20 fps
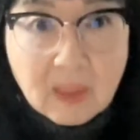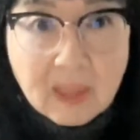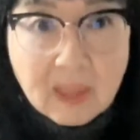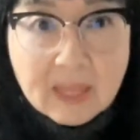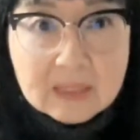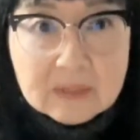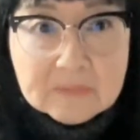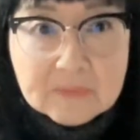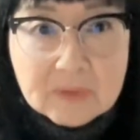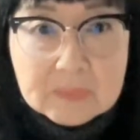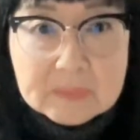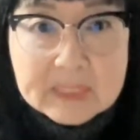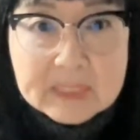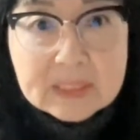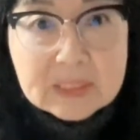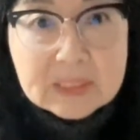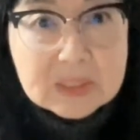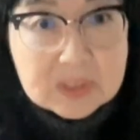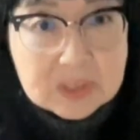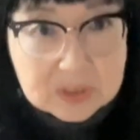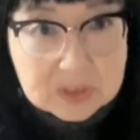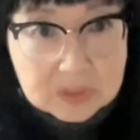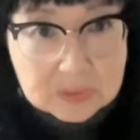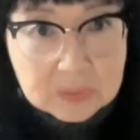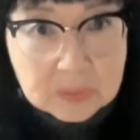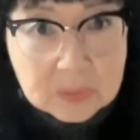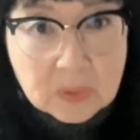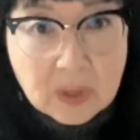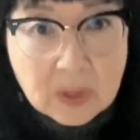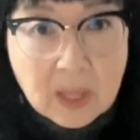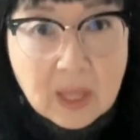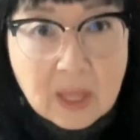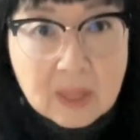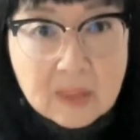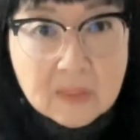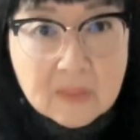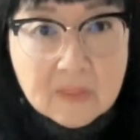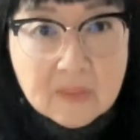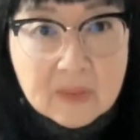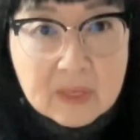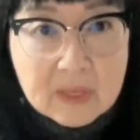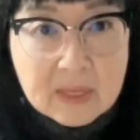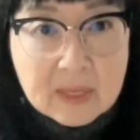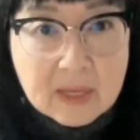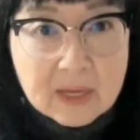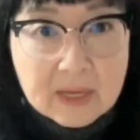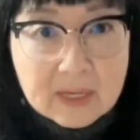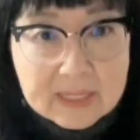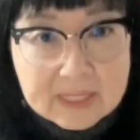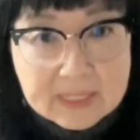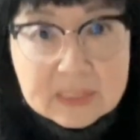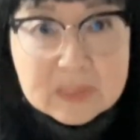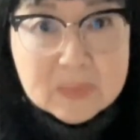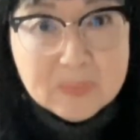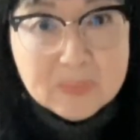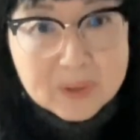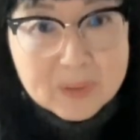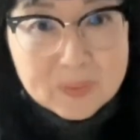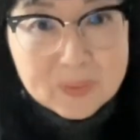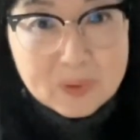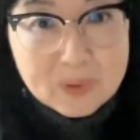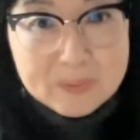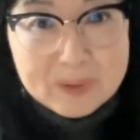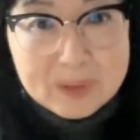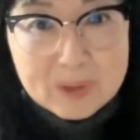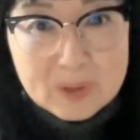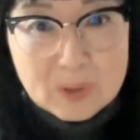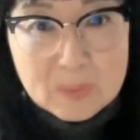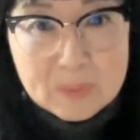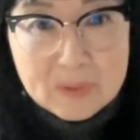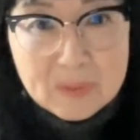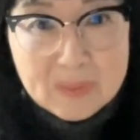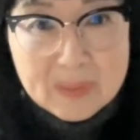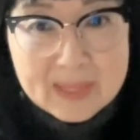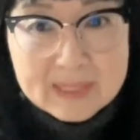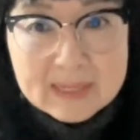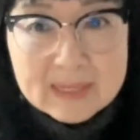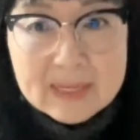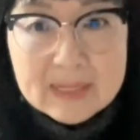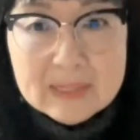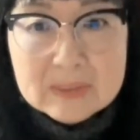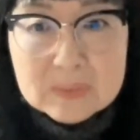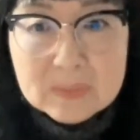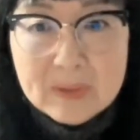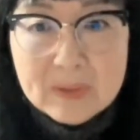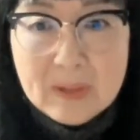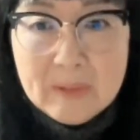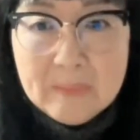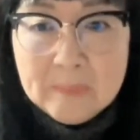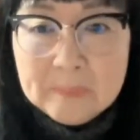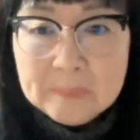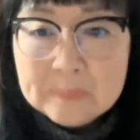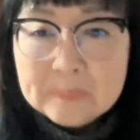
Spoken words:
and from 10 to 2, the exhibit will be open then as well.